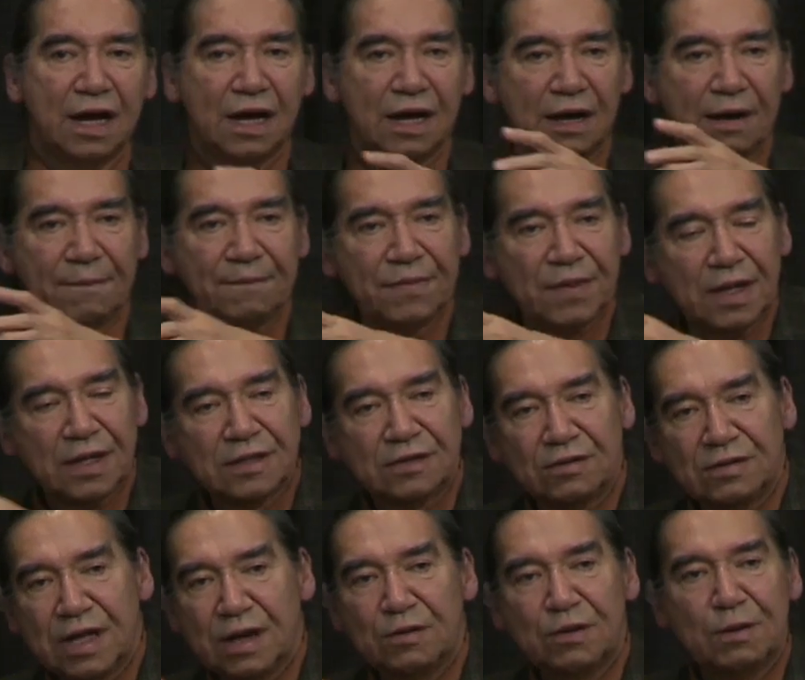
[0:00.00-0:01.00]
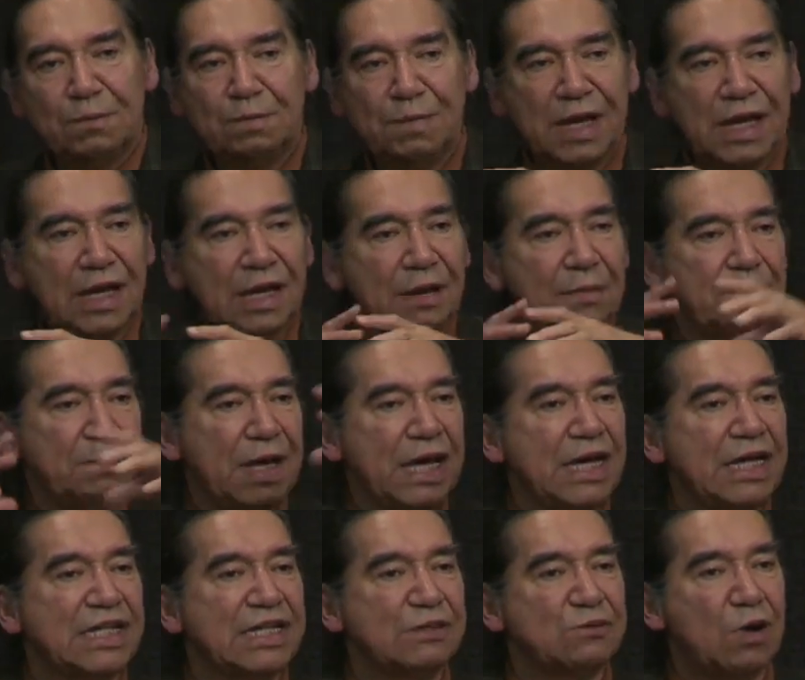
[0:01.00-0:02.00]
Uh, so there were big,
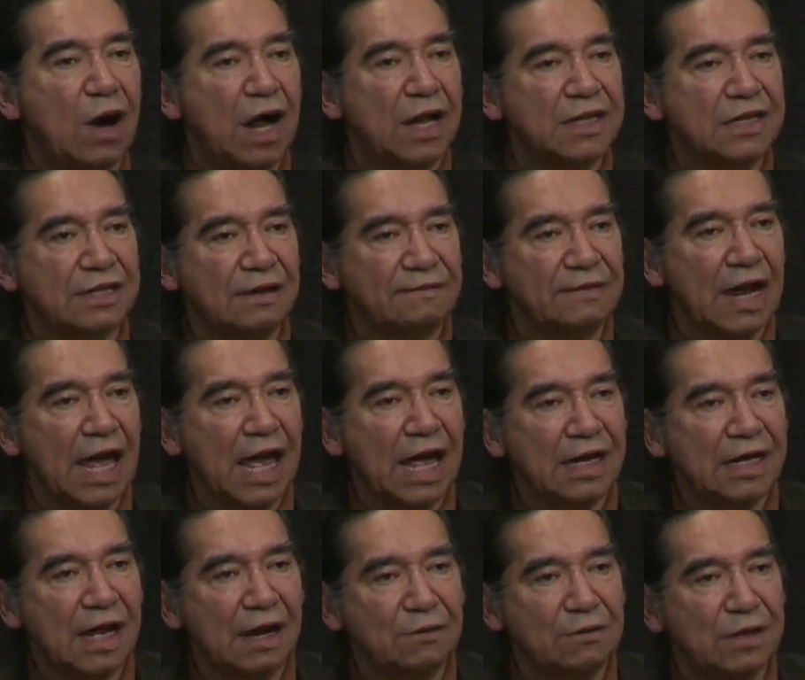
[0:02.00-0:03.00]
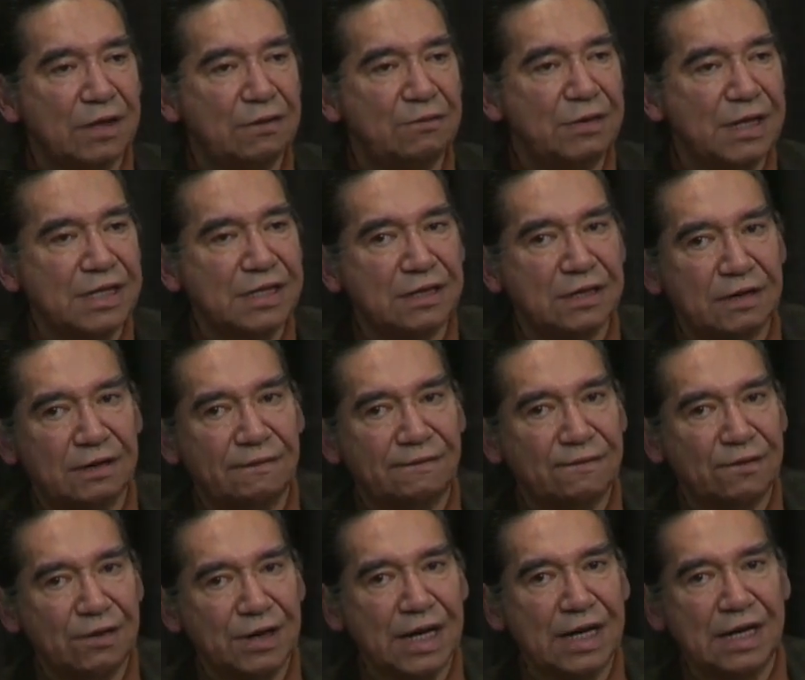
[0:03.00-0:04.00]
big swaths of land that were
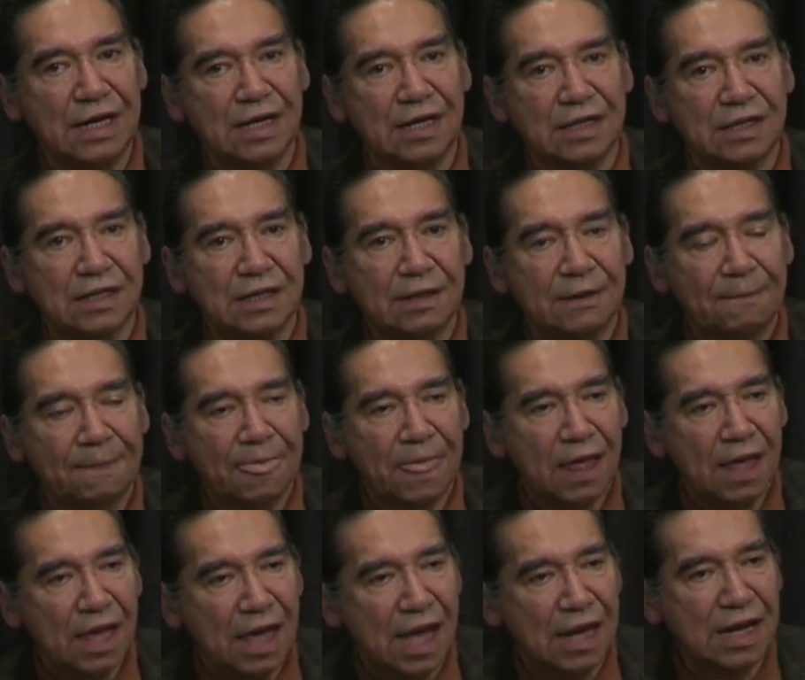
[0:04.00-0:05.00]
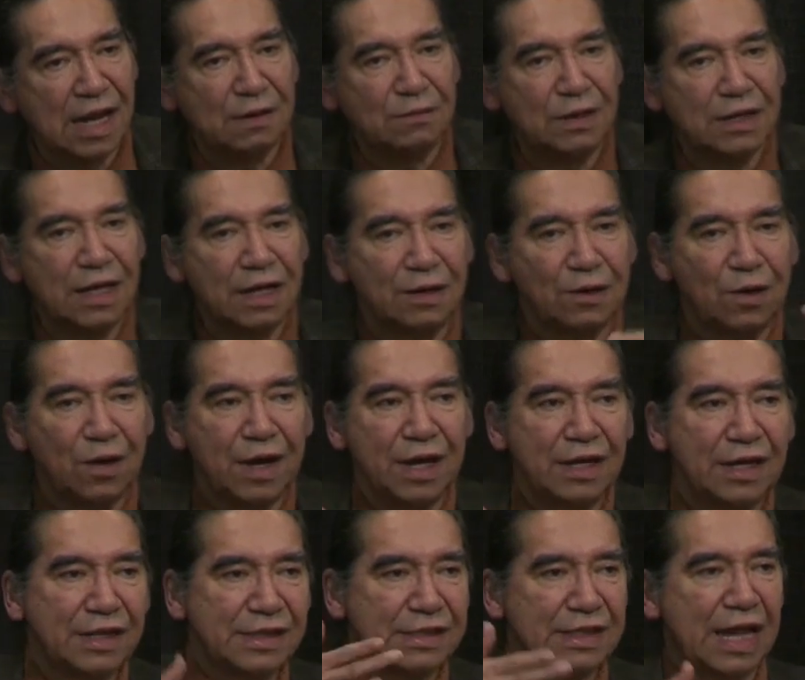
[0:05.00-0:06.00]
reserved for Indians. And then when the
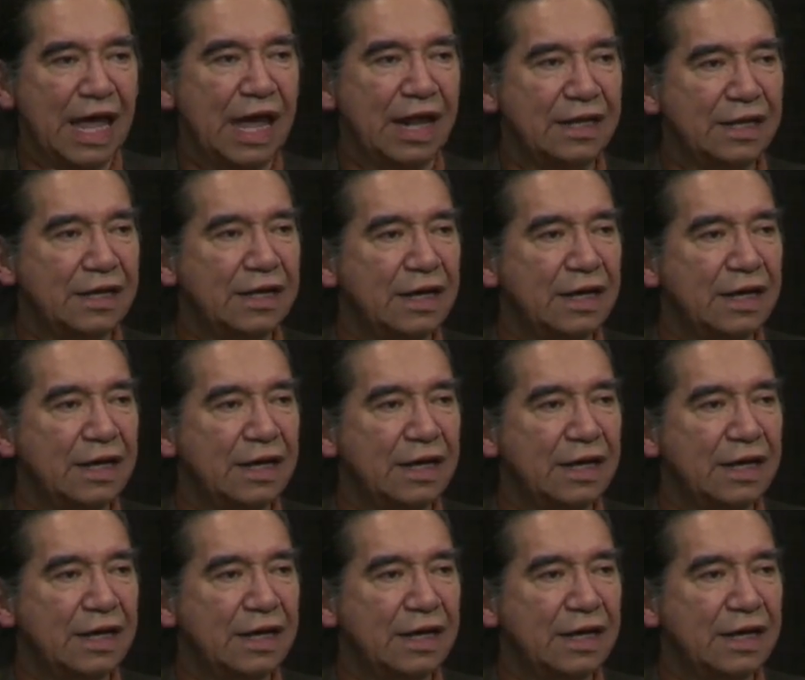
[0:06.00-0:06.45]
Loyalists left,